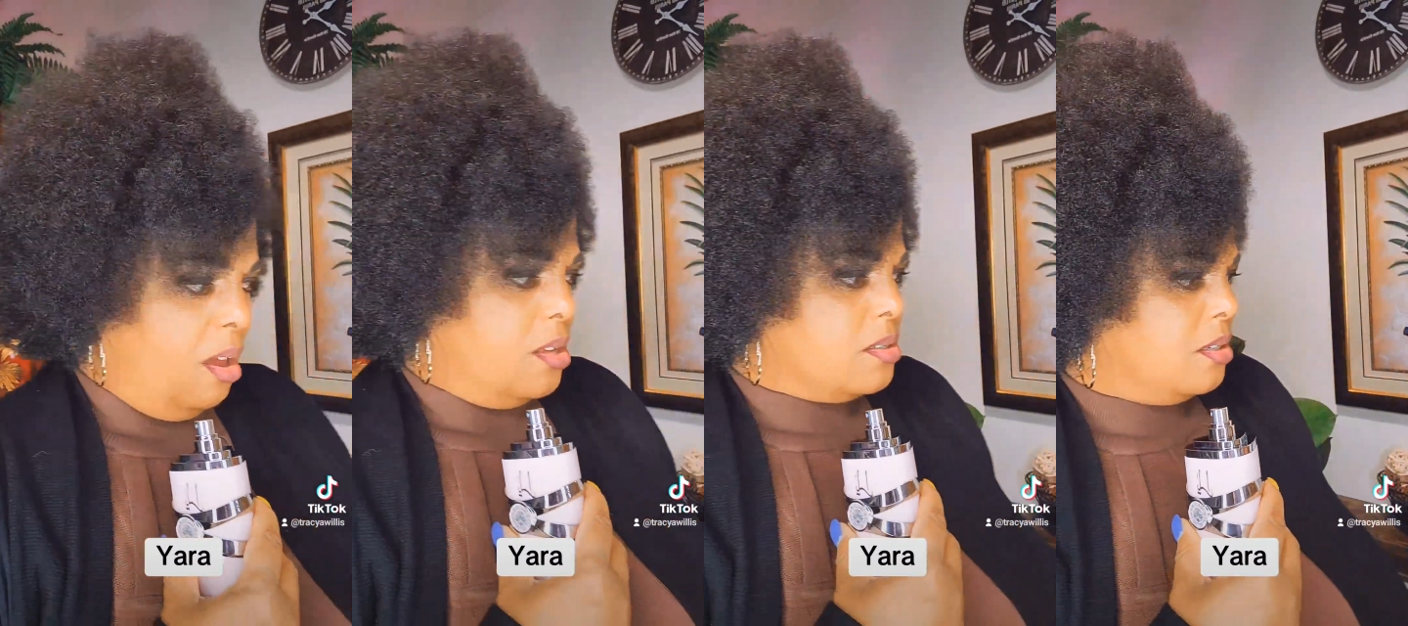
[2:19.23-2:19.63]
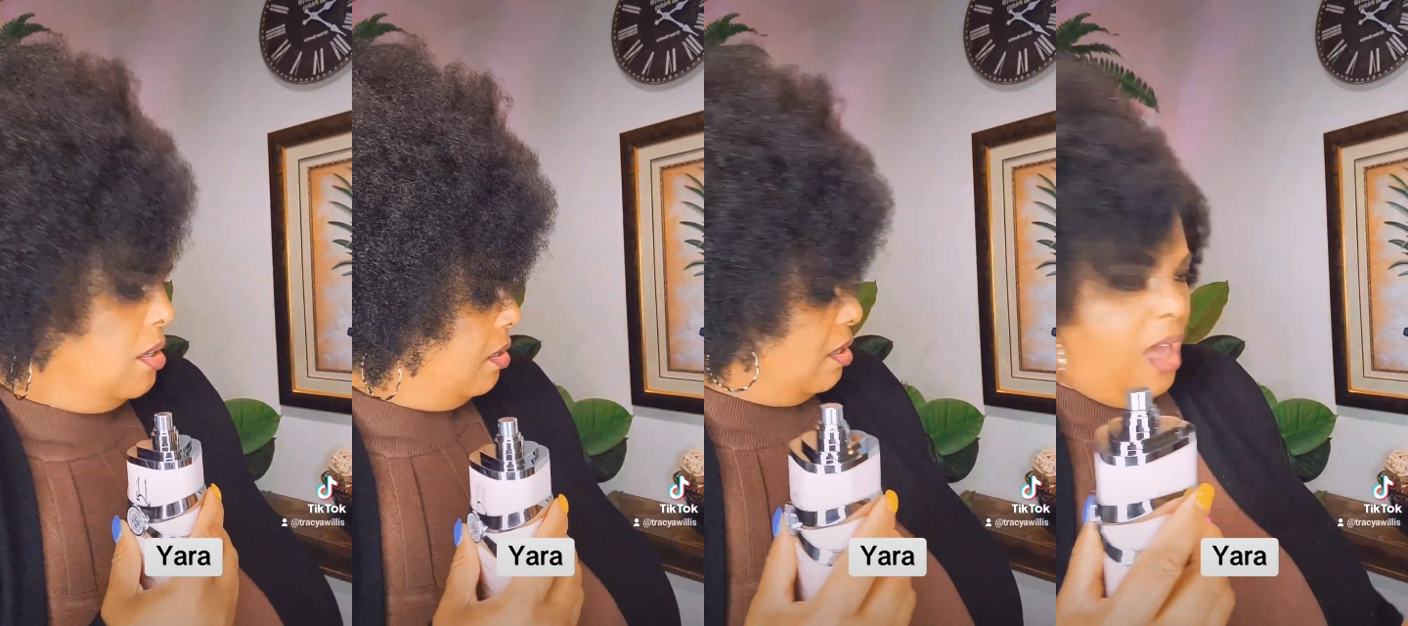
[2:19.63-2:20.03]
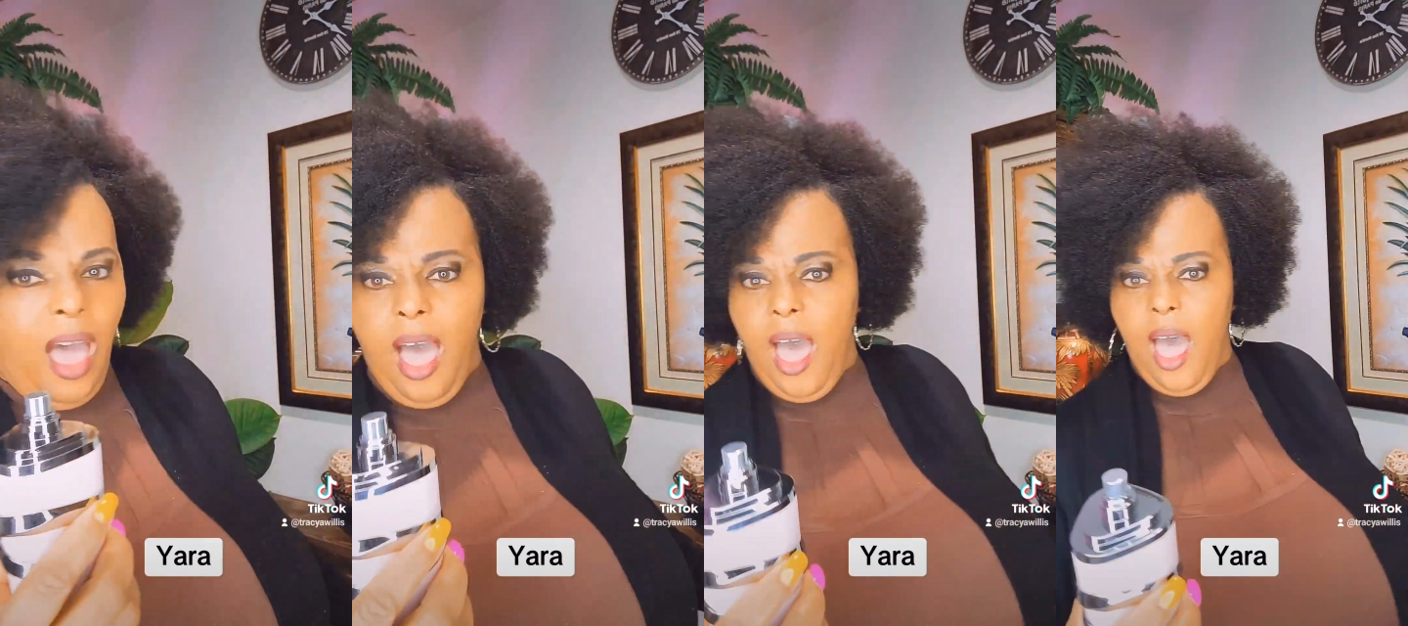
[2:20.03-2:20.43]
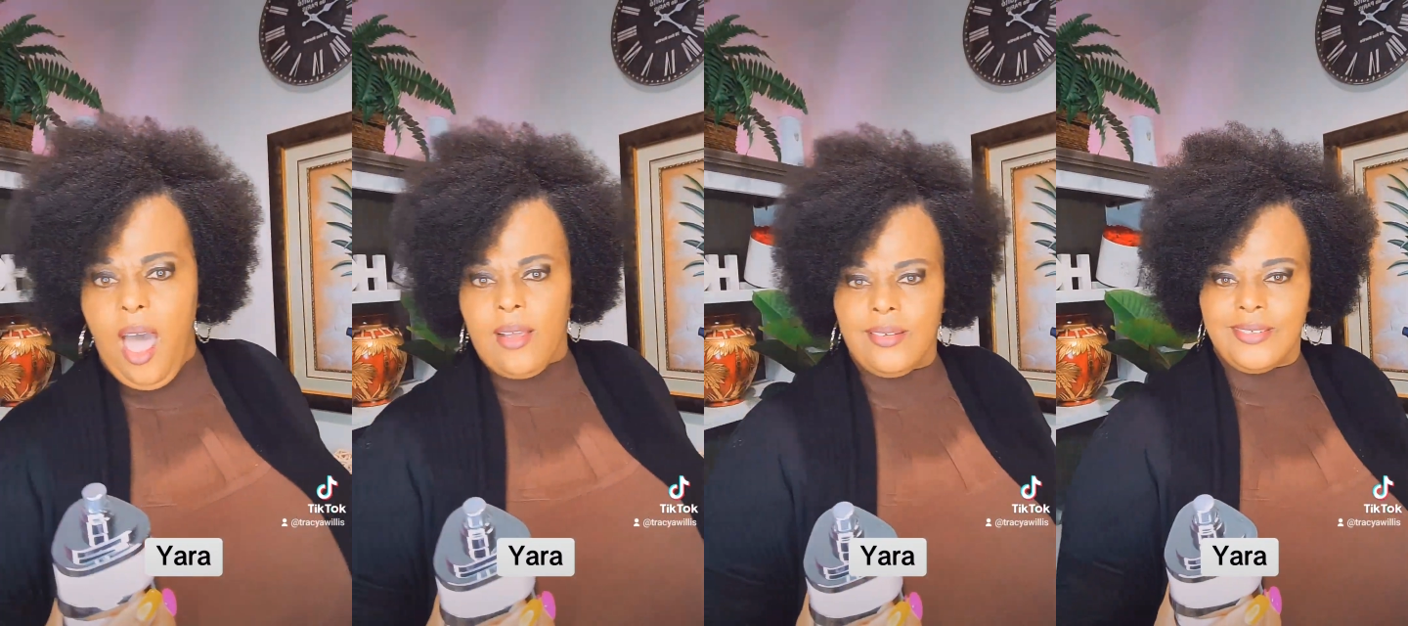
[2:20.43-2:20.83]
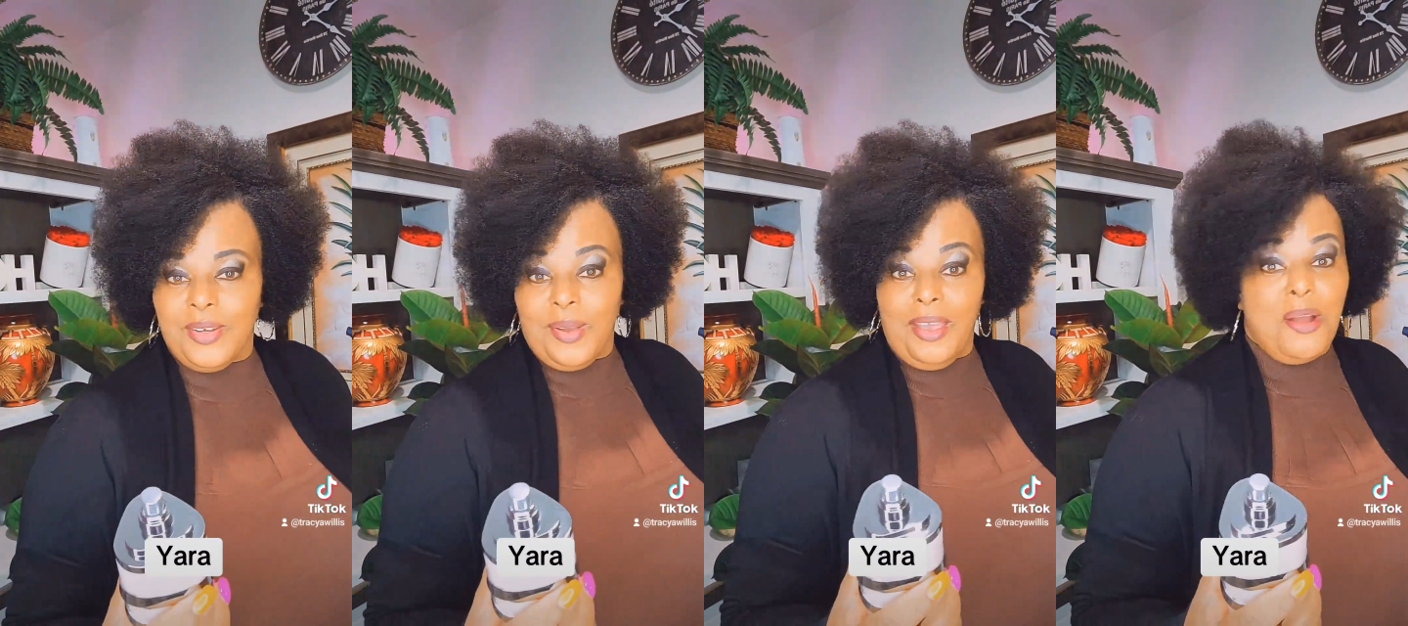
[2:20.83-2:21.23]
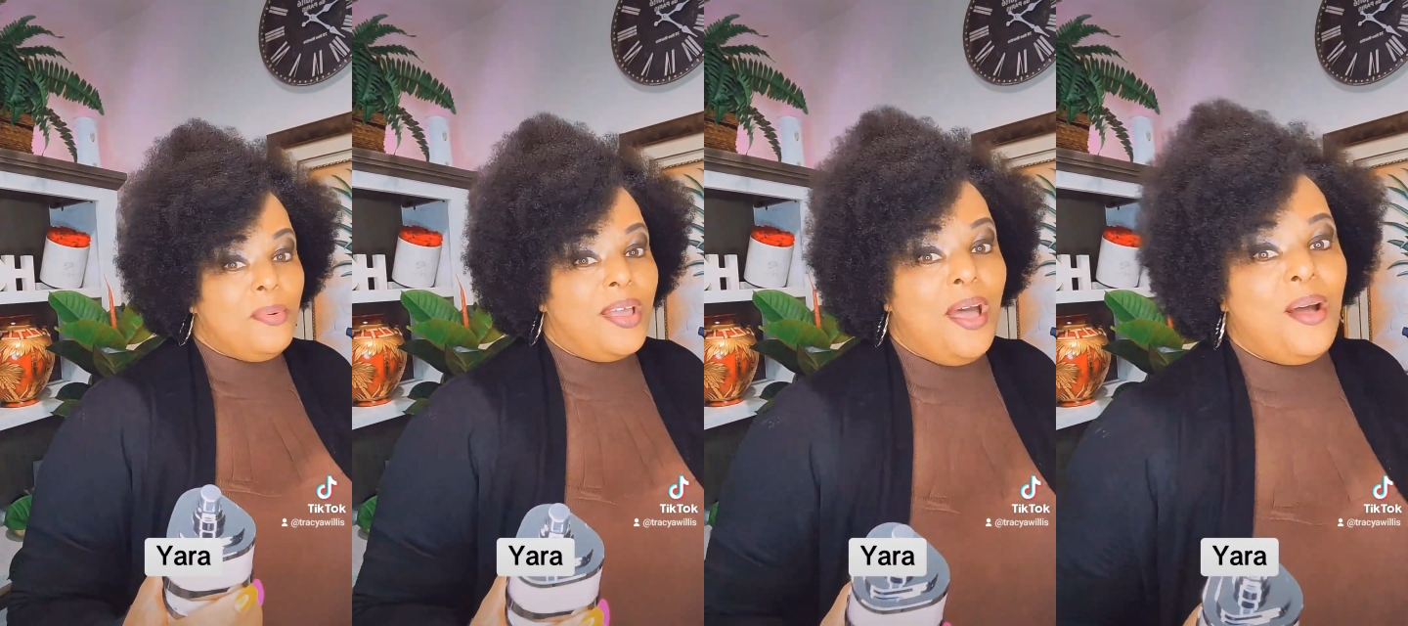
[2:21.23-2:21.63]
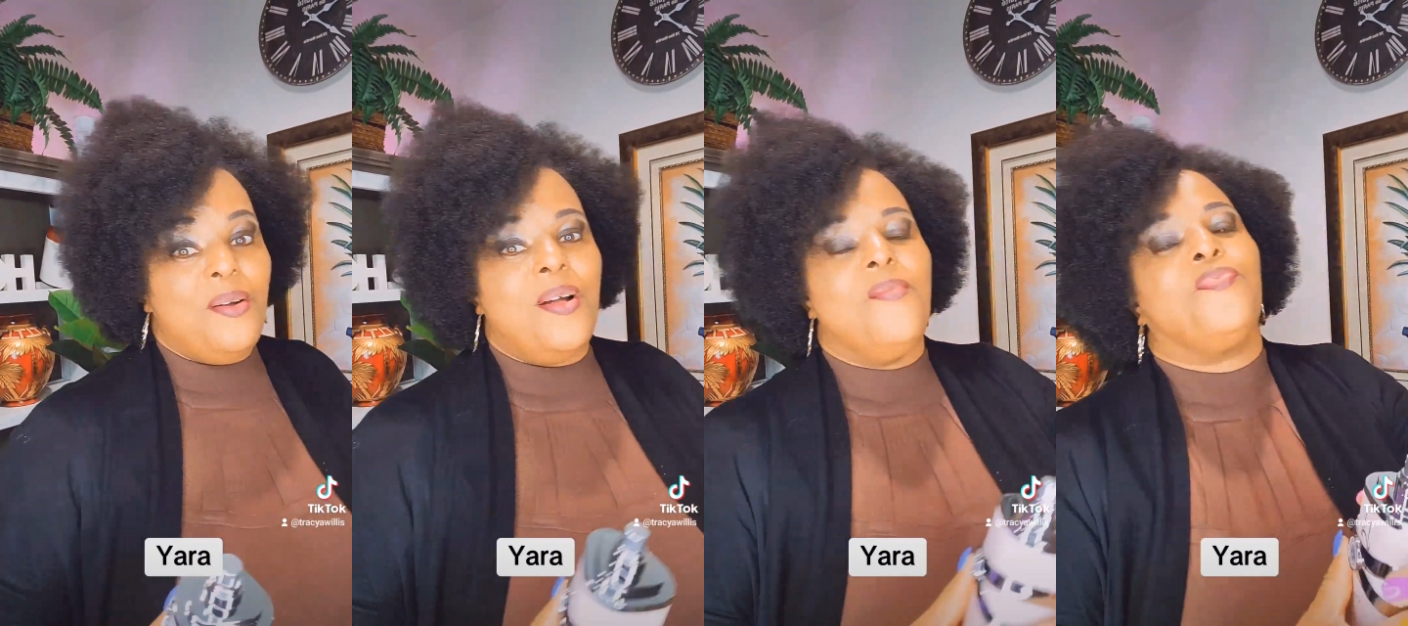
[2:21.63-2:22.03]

right? Ah! Okay, here we go.